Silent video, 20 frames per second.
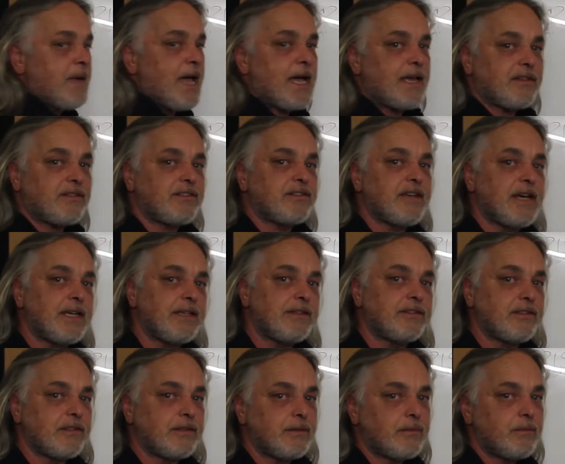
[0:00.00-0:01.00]
mat
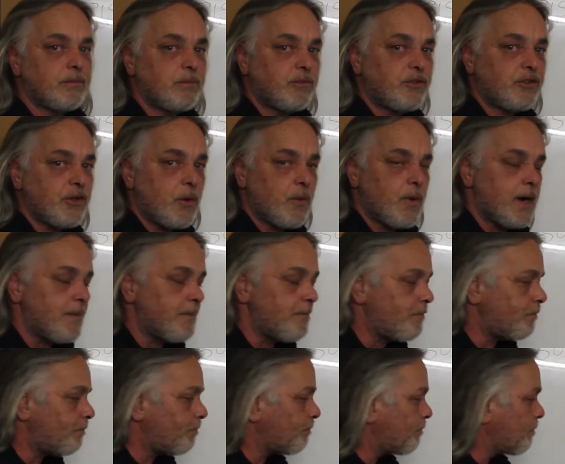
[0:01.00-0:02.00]
sites show up.
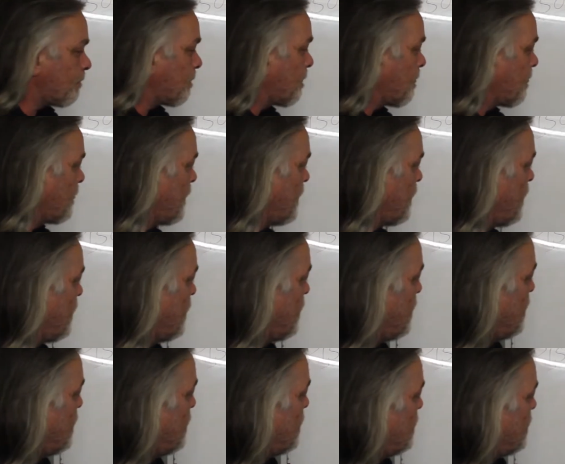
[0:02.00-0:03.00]

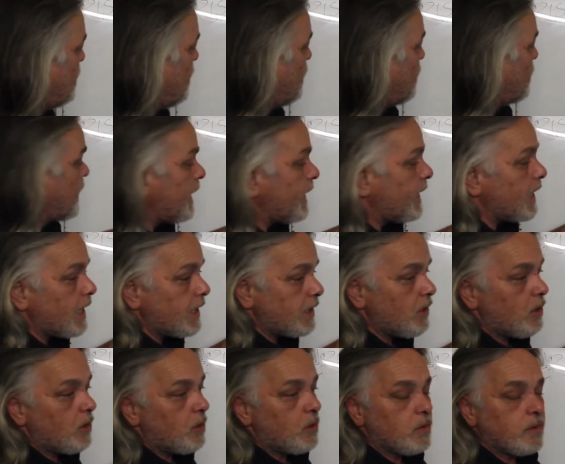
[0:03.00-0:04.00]
Okay, and I
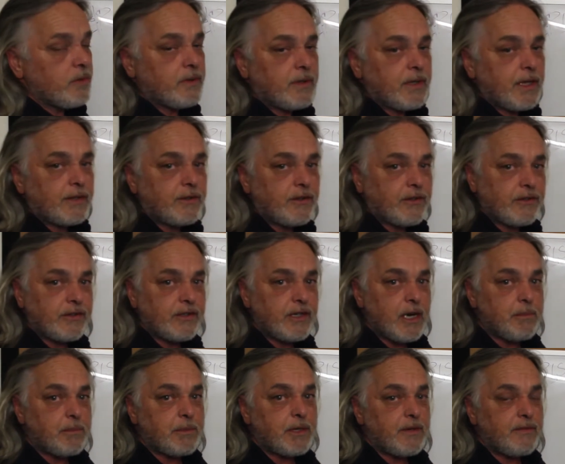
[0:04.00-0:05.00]
know that there's a
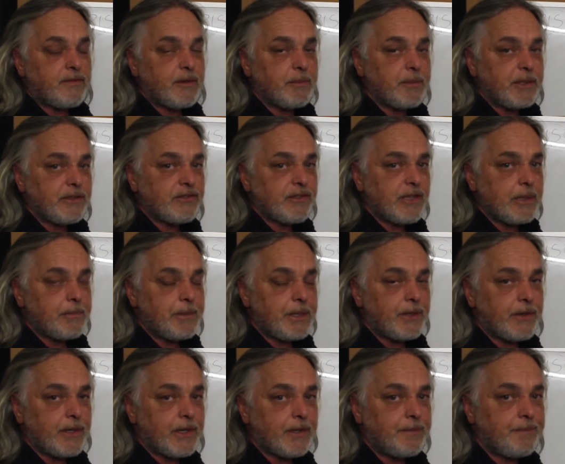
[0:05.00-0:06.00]
number of them in
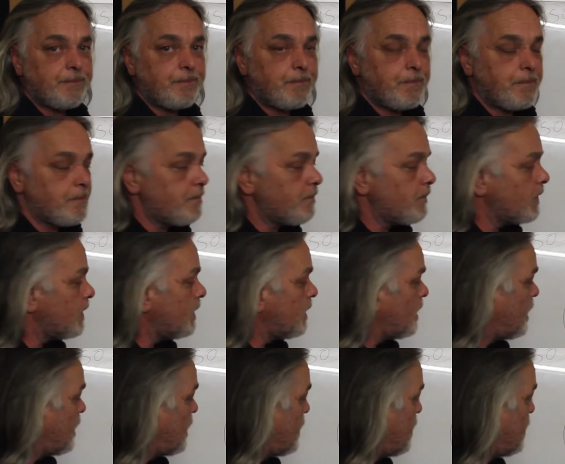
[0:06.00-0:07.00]
Siberia.
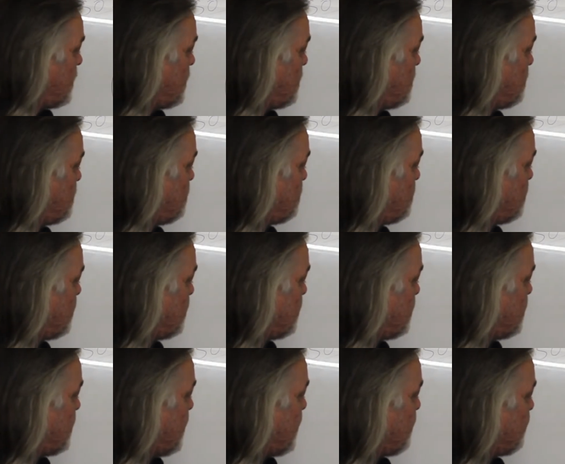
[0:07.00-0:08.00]

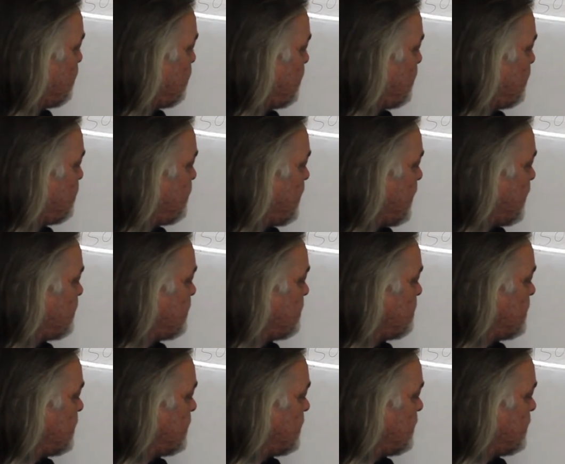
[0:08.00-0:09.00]
They've found them